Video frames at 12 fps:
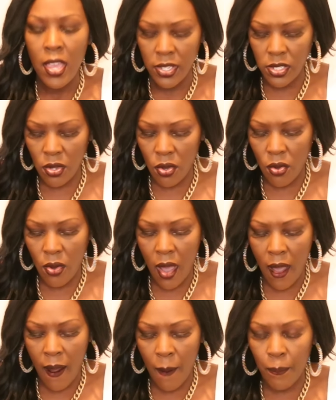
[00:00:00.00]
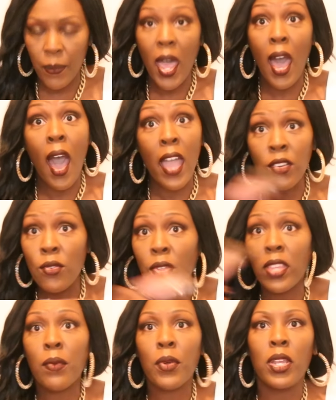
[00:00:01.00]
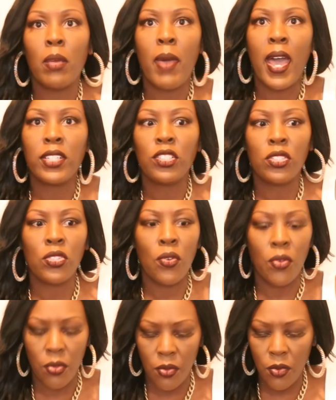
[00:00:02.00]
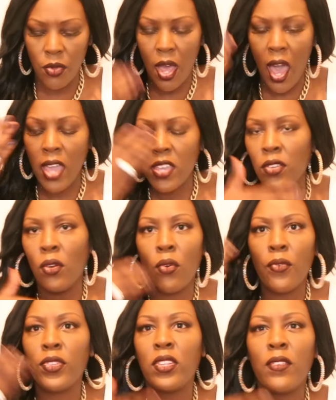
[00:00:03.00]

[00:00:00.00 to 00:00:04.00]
So um, I knew that they were gonna match. So, you know,